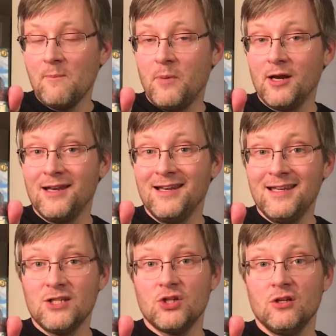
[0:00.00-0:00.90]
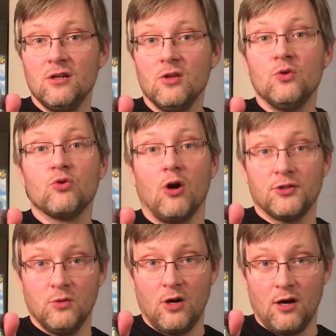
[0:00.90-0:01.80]
But in addition, you draw
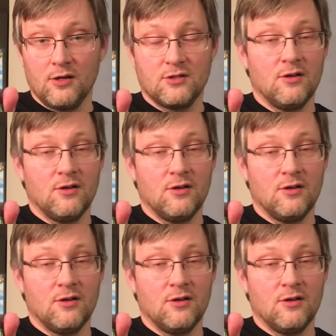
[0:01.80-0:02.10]
2 cards.